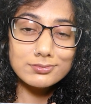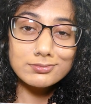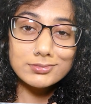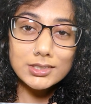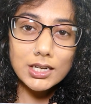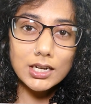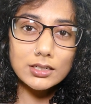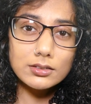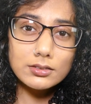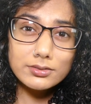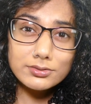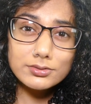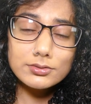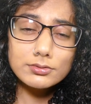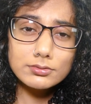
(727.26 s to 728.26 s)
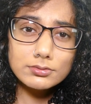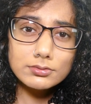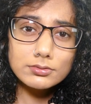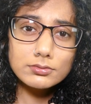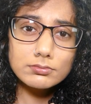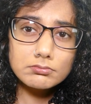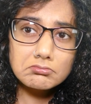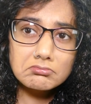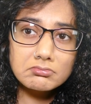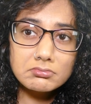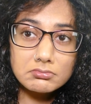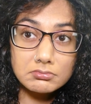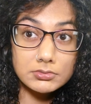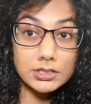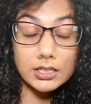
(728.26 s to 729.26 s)
Kind of?
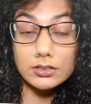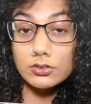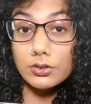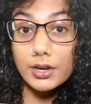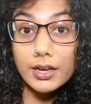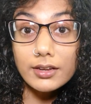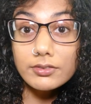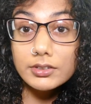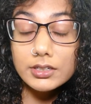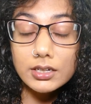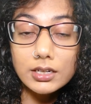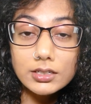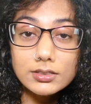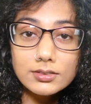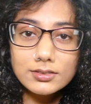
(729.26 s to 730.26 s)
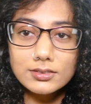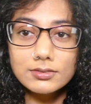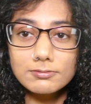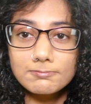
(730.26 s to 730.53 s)
It's okay if it does.